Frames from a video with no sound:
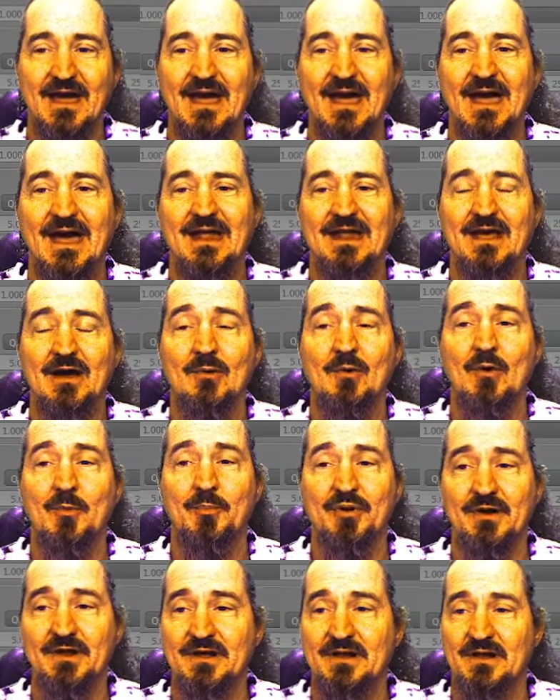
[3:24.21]
and it will
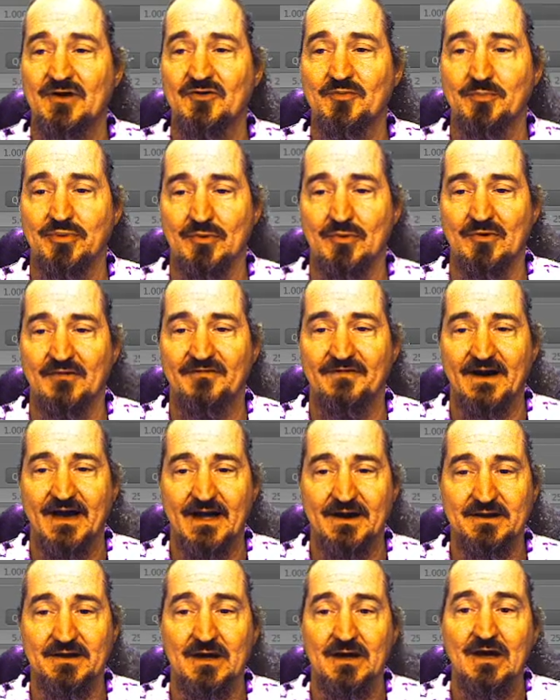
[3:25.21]
put in this blue
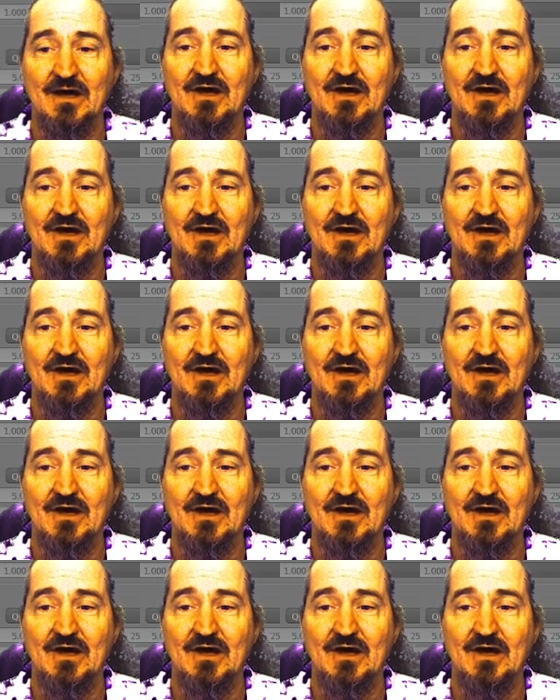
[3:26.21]
effect.